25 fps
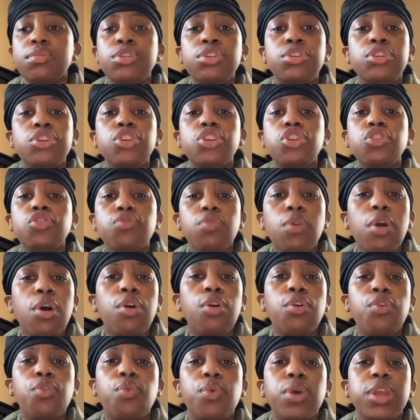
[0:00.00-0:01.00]

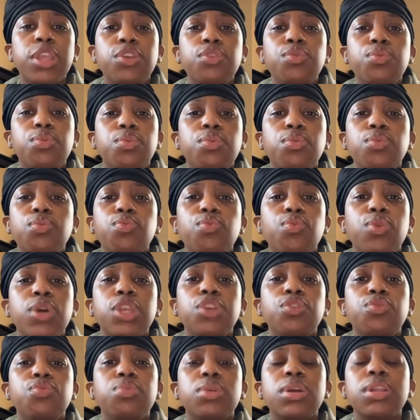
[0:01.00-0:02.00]
strong when
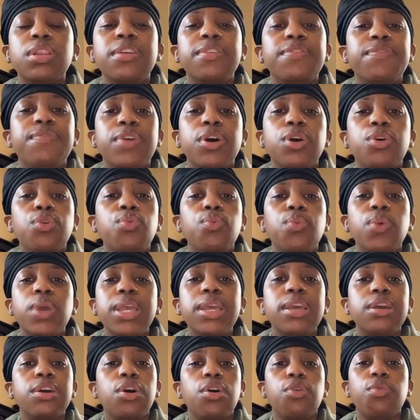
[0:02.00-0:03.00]
you really felt
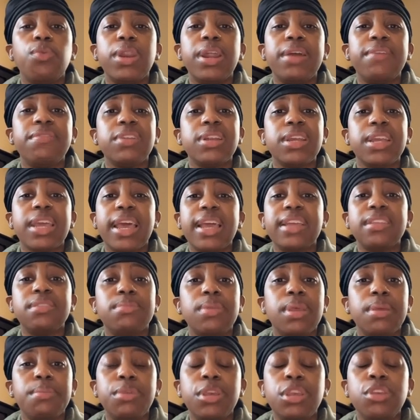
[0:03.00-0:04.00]
weak or whatever the case
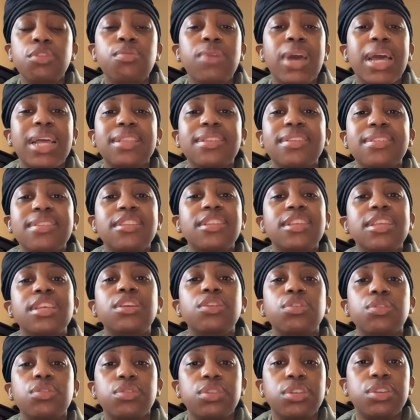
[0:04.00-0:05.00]
may be. You have to see
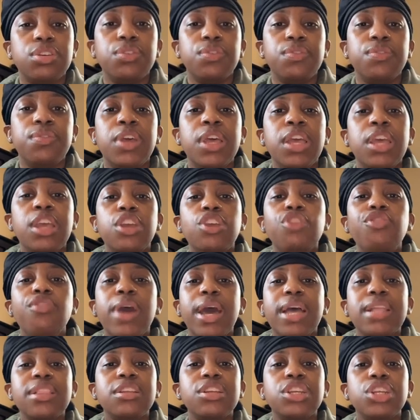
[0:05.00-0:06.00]
yourself. You
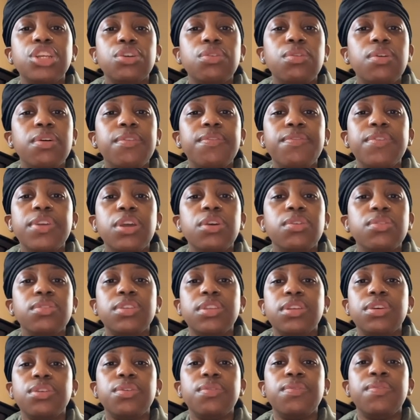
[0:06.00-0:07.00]
have to show up for
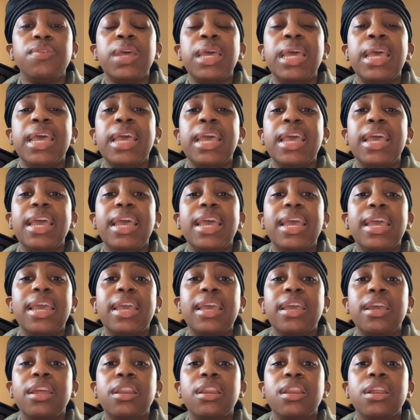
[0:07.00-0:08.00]
yourself
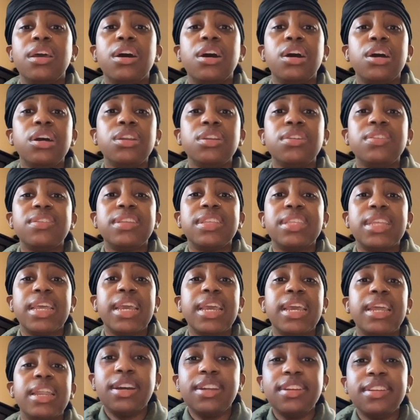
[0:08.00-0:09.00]
and
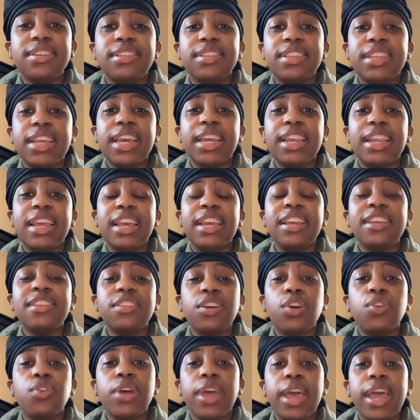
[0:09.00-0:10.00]
understand that it's
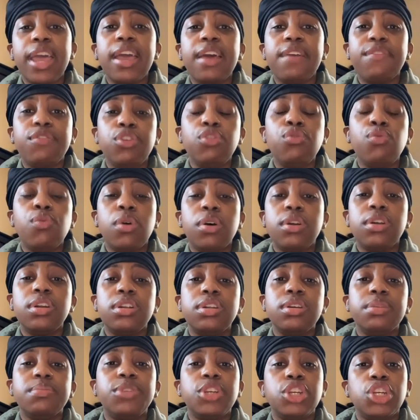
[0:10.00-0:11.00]
okay if you wanted
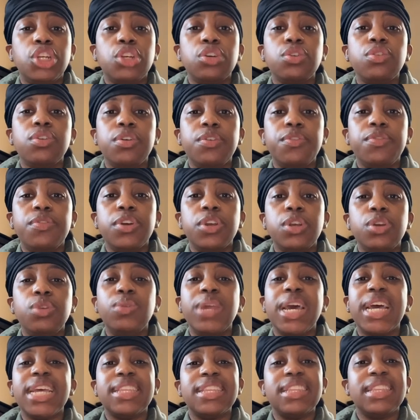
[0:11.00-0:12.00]
them to show up for you.
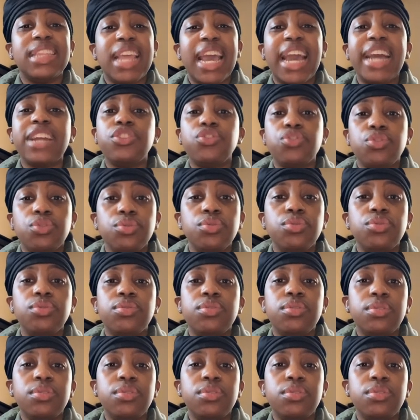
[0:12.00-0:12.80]
That's natural.